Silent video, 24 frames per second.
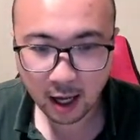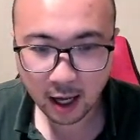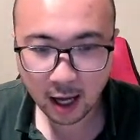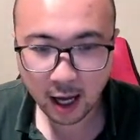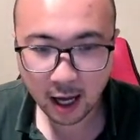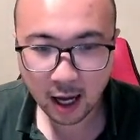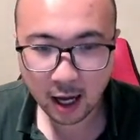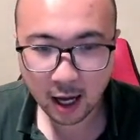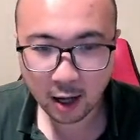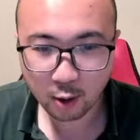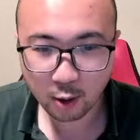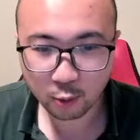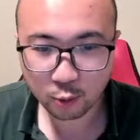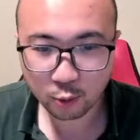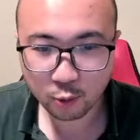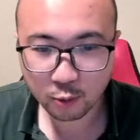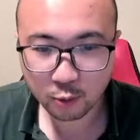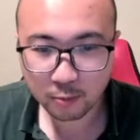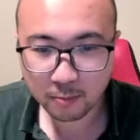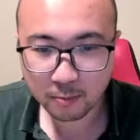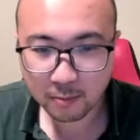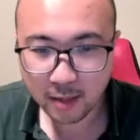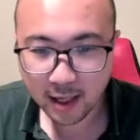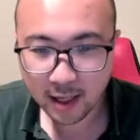how
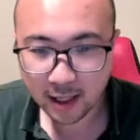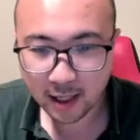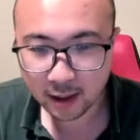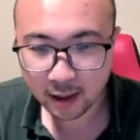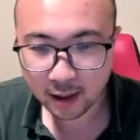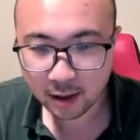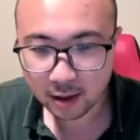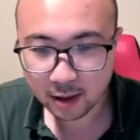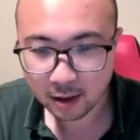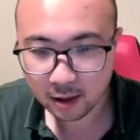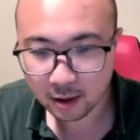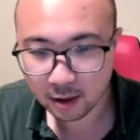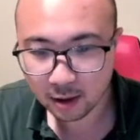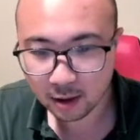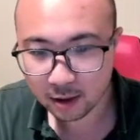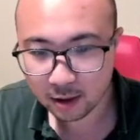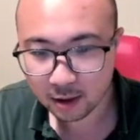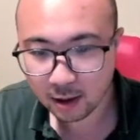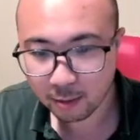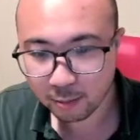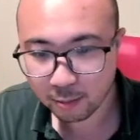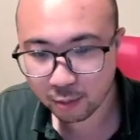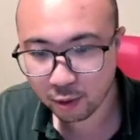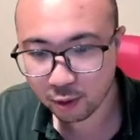to make a
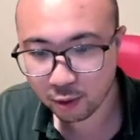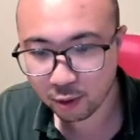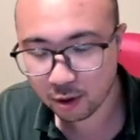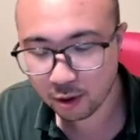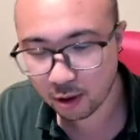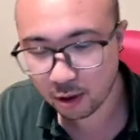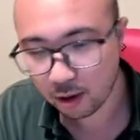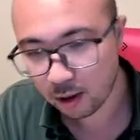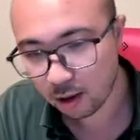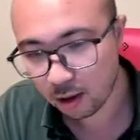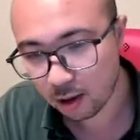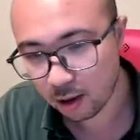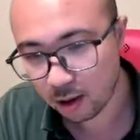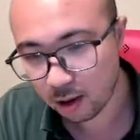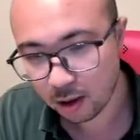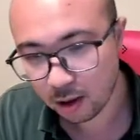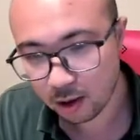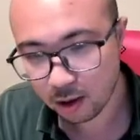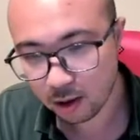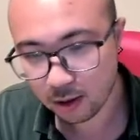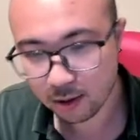computer